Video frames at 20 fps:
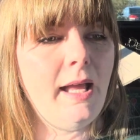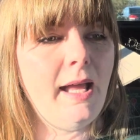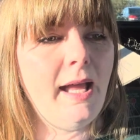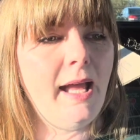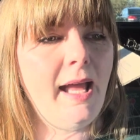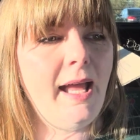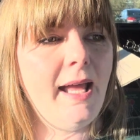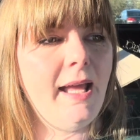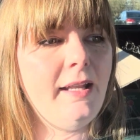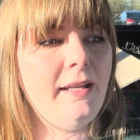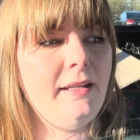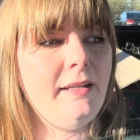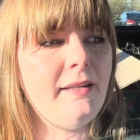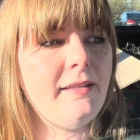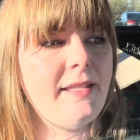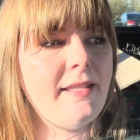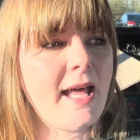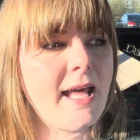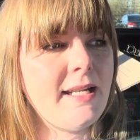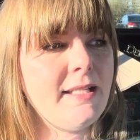And
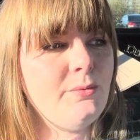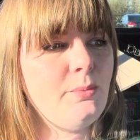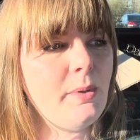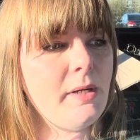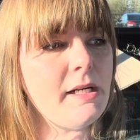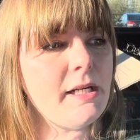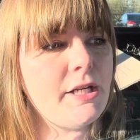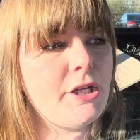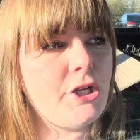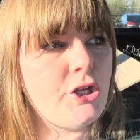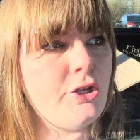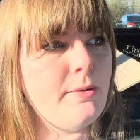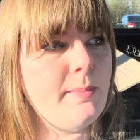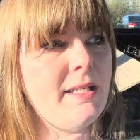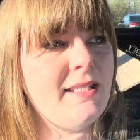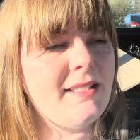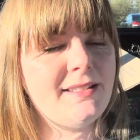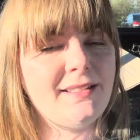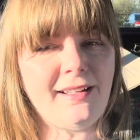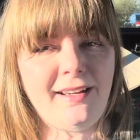that is where human
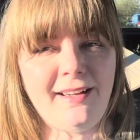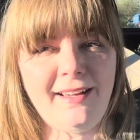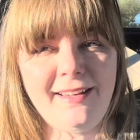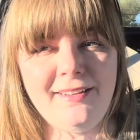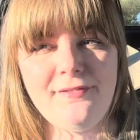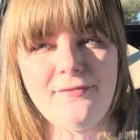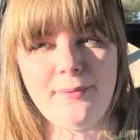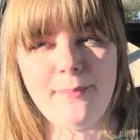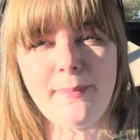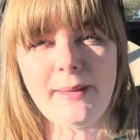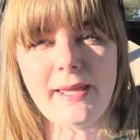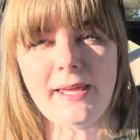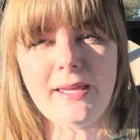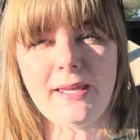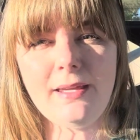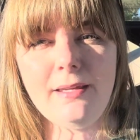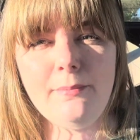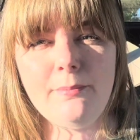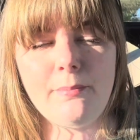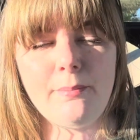design, for
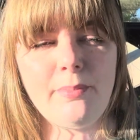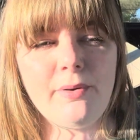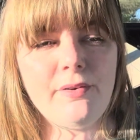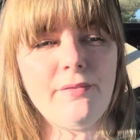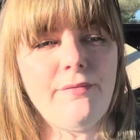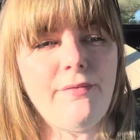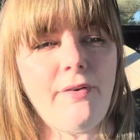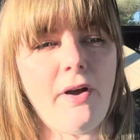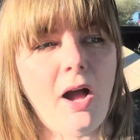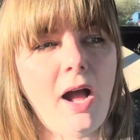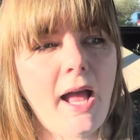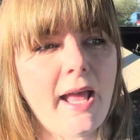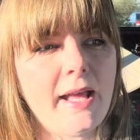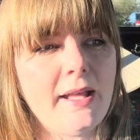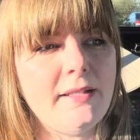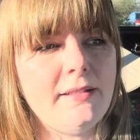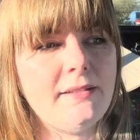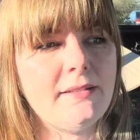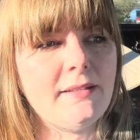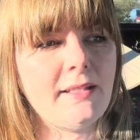me,
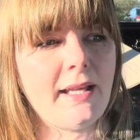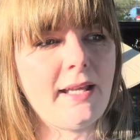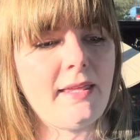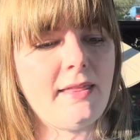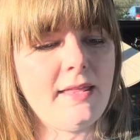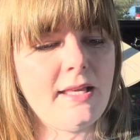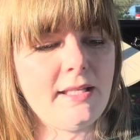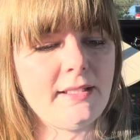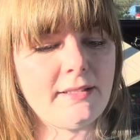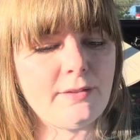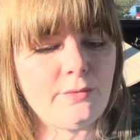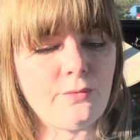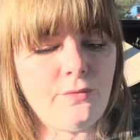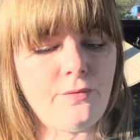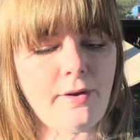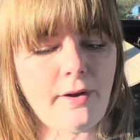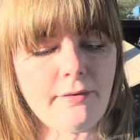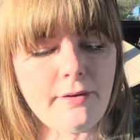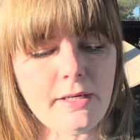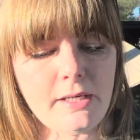provides like this
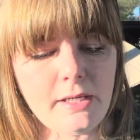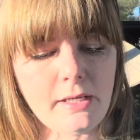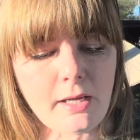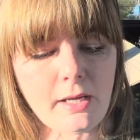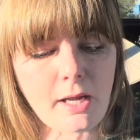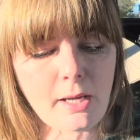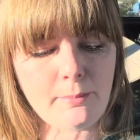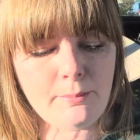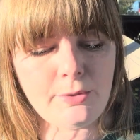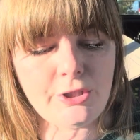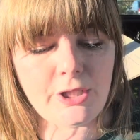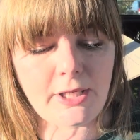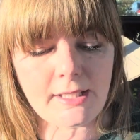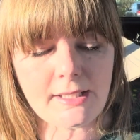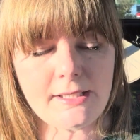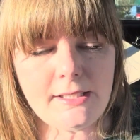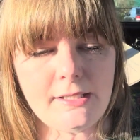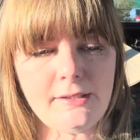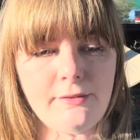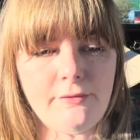very
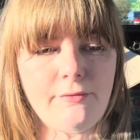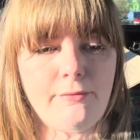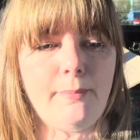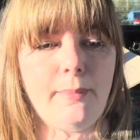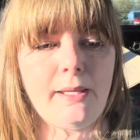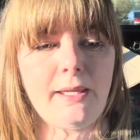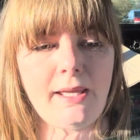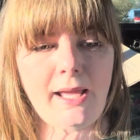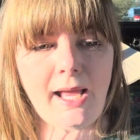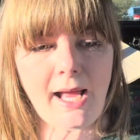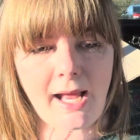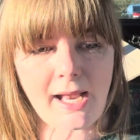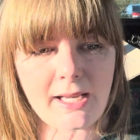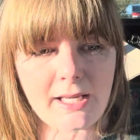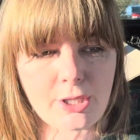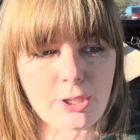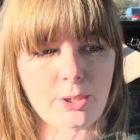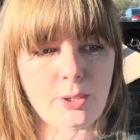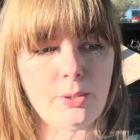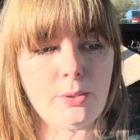objective,
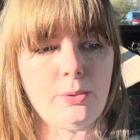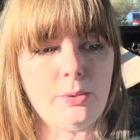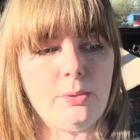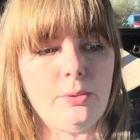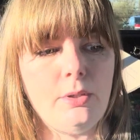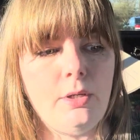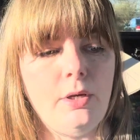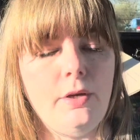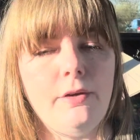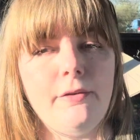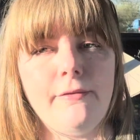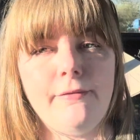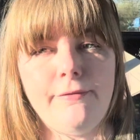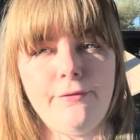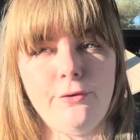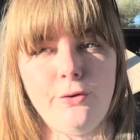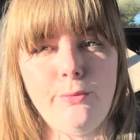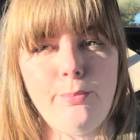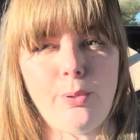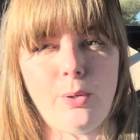mechanical
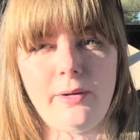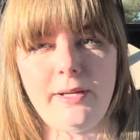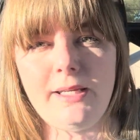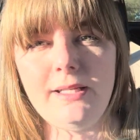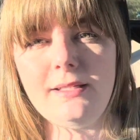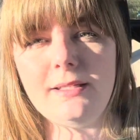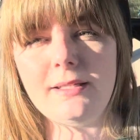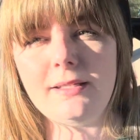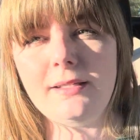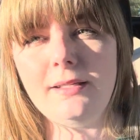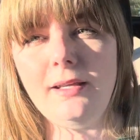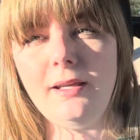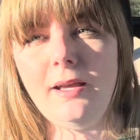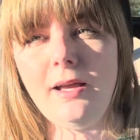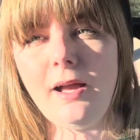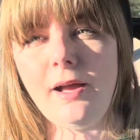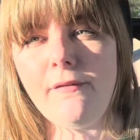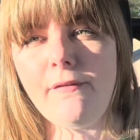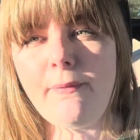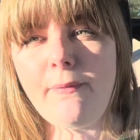viewpoint
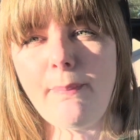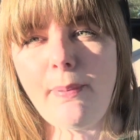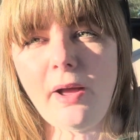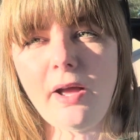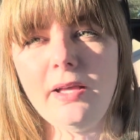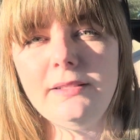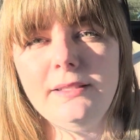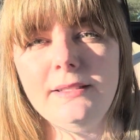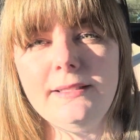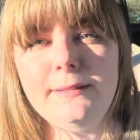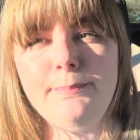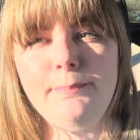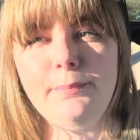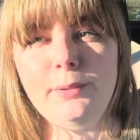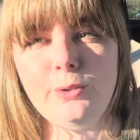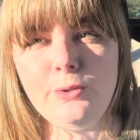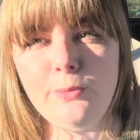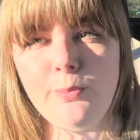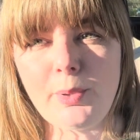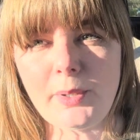of a person's
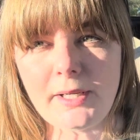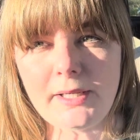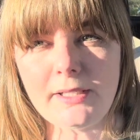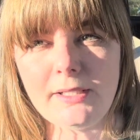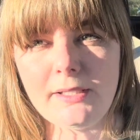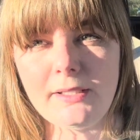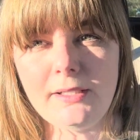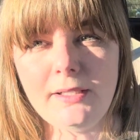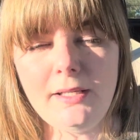blueprint.